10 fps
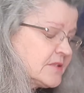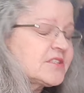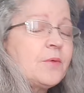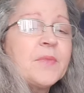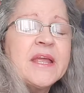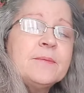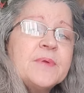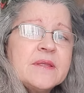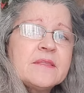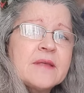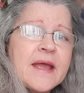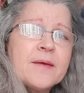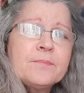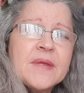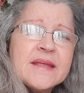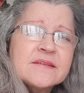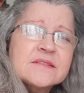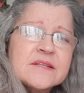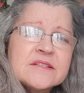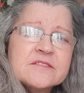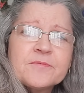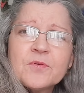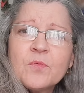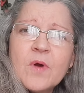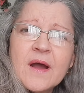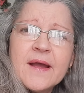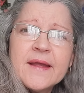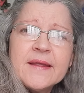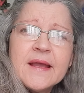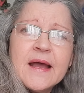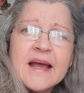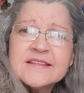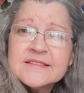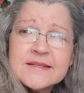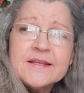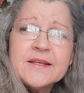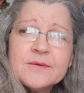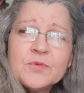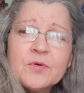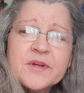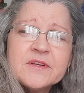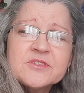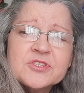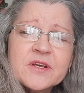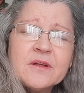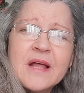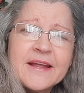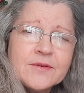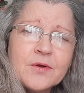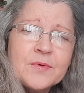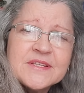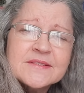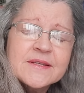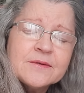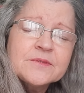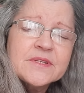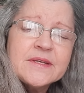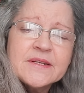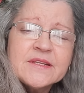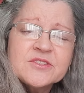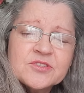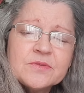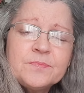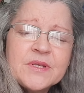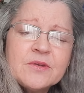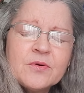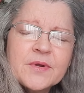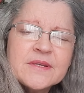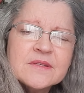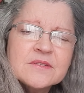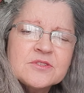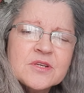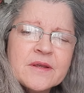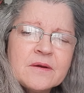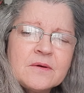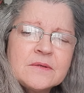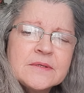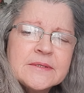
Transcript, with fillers: so maybe that makes sense for why I see him going to jail. I know he's guilty and he should be going to jail.